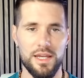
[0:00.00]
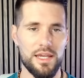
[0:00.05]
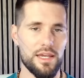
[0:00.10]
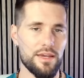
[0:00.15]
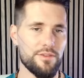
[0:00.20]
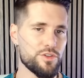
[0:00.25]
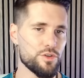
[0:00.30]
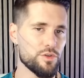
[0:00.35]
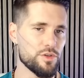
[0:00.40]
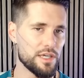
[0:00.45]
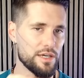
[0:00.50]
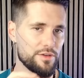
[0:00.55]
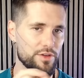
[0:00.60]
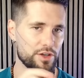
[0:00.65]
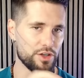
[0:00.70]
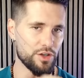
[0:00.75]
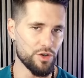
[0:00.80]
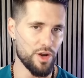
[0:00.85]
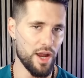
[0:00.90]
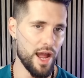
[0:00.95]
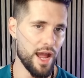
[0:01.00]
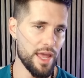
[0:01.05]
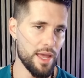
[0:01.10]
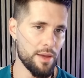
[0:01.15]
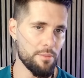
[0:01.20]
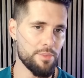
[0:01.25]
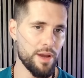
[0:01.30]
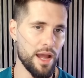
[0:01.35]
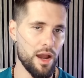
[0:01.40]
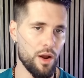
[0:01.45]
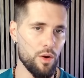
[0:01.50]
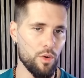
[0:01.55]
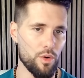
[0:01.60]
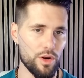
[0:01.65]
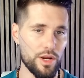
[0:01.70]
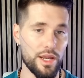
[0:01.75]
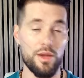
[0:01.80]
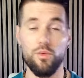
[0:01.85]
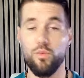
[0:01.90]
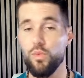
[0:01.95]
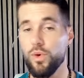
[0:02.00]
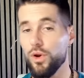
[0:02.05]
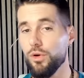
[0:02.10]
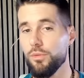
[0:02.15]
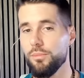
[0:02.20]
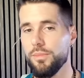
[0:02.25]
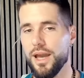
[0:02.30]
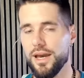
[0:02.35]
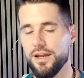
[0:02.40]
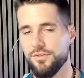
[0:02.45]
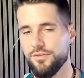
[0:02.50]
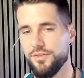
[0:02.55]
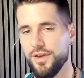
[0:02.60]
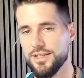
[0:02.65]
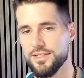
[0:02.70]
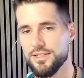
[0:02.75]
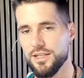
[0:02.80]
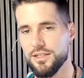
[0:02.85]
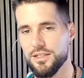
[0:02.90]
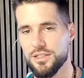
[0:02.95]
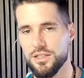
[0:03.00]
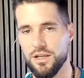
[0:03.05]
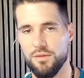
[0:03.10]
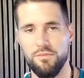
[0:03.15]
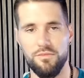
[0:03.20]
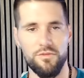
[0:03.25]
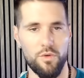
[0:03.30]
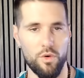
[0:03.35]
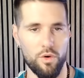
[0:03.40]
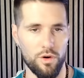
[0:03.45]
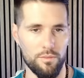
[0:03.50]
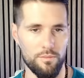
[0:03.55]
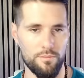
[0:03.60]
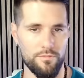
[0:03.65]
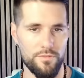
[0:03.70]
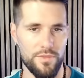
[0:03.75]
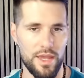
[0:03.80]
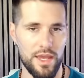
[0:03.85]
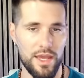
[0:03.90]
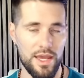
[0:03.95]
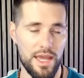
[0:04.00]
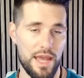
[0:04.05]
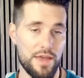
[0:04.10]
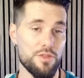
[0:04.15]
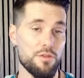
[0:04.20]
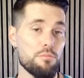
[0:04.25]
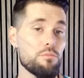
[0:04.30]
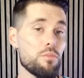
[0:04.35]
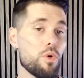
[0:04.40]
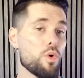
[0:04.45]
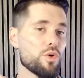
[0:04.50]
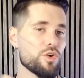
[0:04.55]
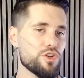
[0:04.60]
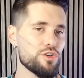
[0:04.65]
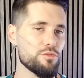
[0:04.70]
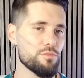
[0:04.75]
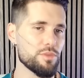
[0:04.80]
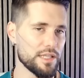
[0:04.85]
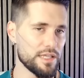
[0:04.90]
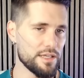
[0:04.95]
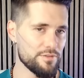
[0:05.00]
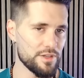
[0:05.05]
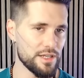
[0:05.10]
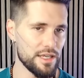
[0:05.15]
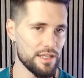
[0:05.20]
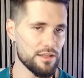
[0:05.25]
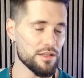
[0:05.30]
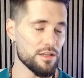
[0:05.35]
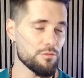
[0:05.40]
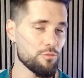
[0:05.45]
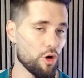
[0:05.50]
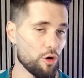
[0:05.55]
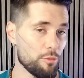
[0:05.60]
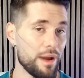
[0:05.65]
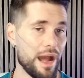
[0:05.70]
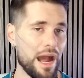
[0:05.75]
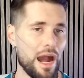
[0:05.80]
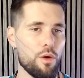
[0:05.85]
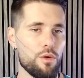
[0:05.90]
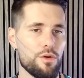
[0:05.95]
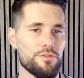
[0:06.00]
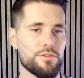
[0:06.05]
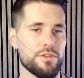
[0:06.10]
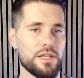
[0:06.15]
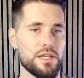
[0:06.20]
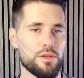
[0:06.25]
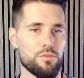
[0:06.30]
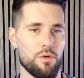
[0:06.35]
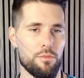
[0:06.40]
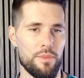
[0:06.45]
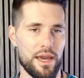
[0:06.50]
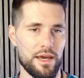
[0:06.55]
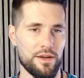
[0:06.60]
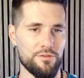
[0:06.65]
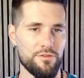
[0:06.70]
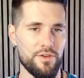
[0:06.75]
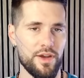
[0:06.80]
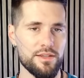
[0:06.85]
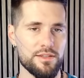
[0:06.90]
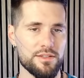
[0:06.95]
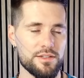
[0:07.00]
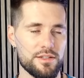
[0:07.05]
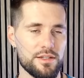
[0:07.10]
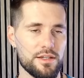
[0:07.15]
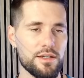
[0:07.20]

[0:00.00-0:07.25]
if you give it your I am power, it will manifest in some form. And the more you believe in it, the more powerfully it will manifest.